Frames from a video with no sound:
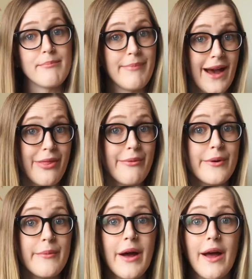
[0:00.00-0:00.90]

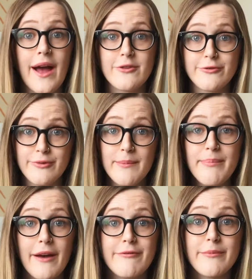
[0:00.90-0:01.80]
bathroom trip
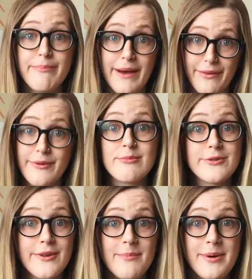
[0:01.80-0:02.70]
after bathroom
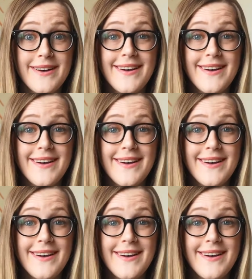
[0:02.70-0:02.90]
trip.